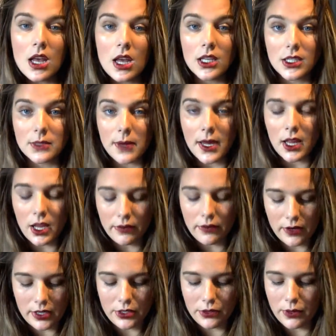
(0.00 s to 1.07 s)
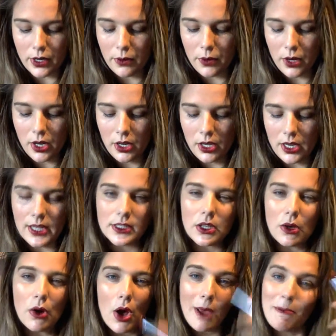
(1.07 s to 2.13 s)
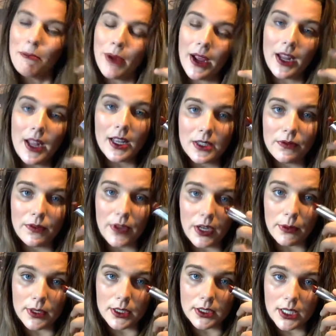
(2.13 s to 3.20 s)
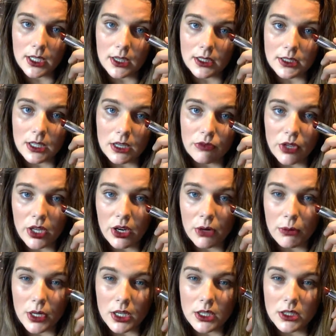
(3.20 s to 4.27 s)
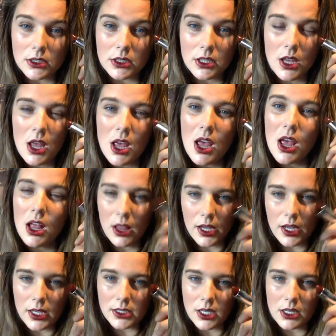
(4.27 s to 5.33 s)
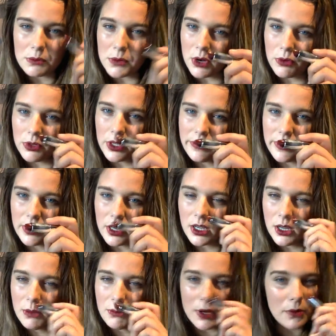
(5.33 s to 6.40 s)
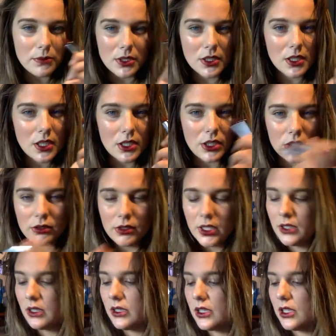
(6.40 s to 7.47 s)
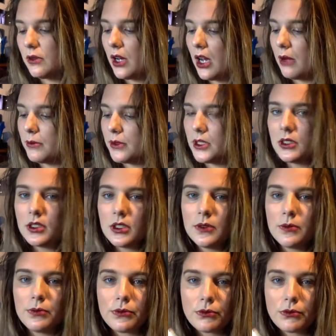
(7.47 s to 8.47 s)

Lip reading: it's my life and I do what I want. And so I might very well take this off later because, like I said, I'm not really feeling it, but I'm just gonna do it and see what happens.